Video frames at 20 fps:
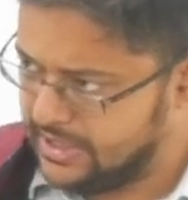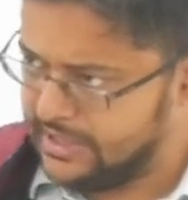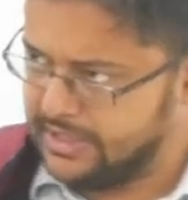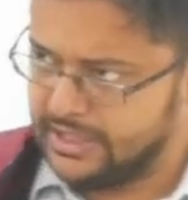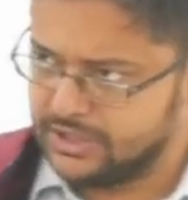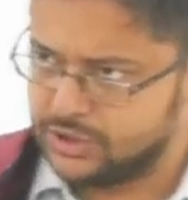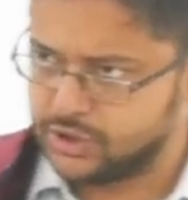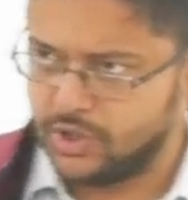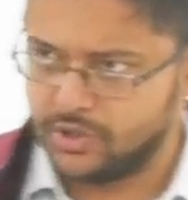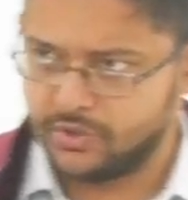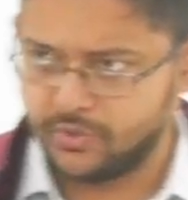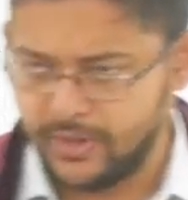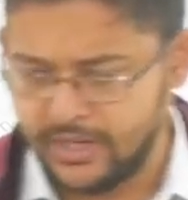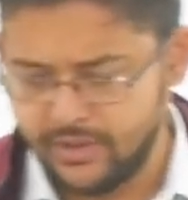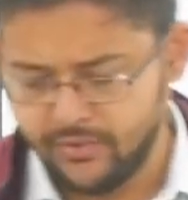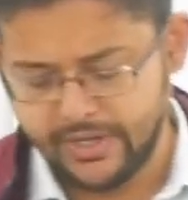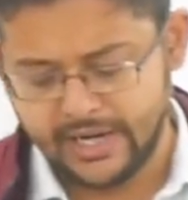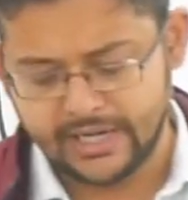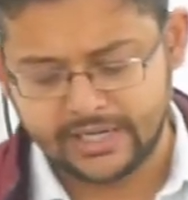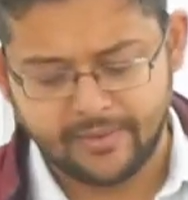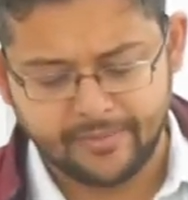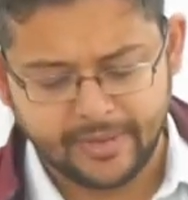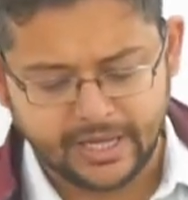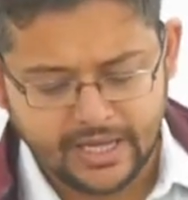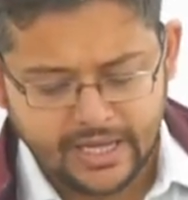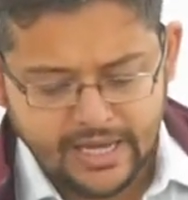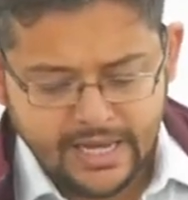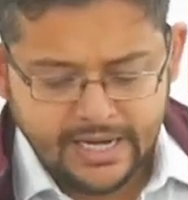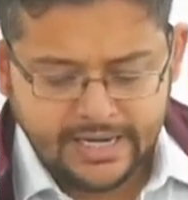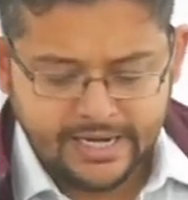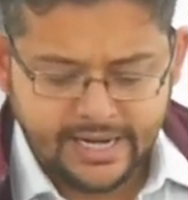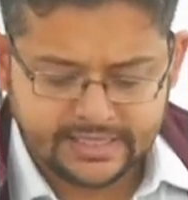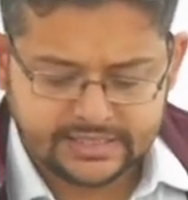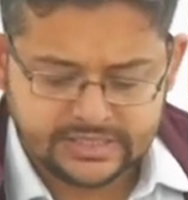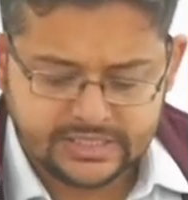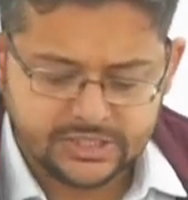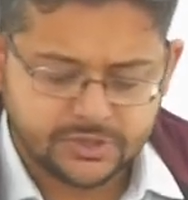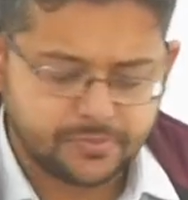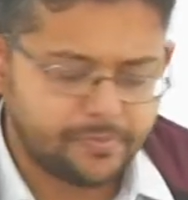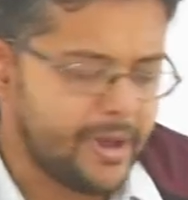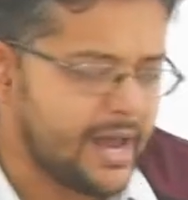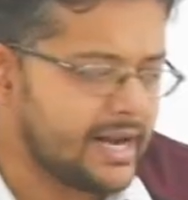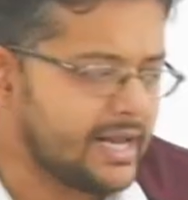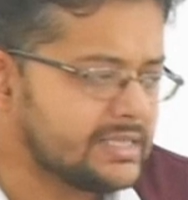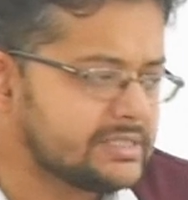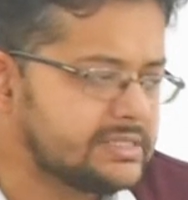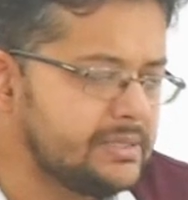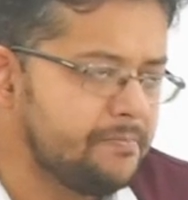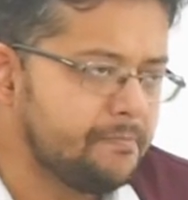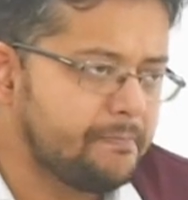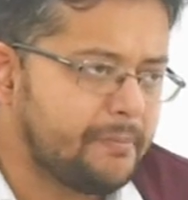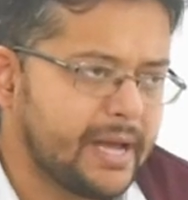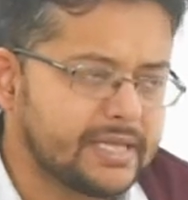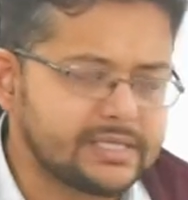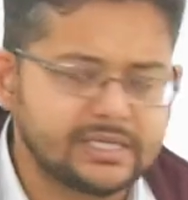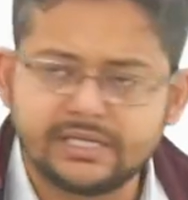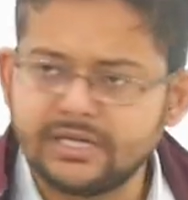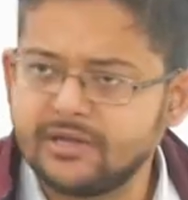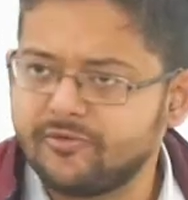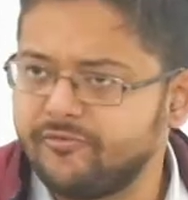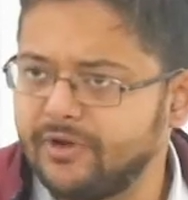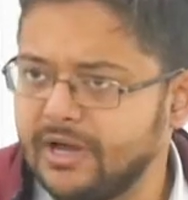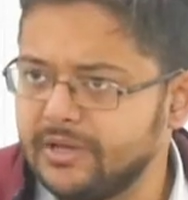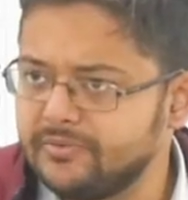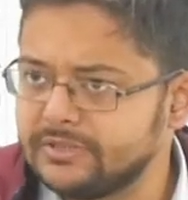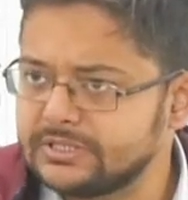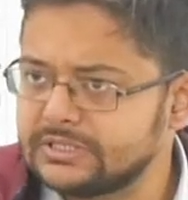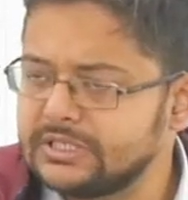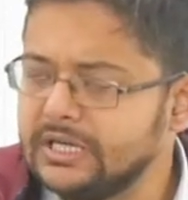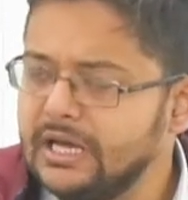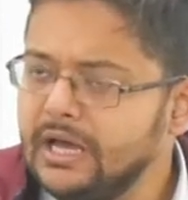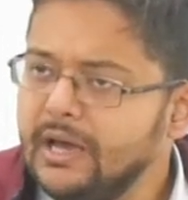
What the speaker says: In a short while we are coming. Next is parasympathetic fibers.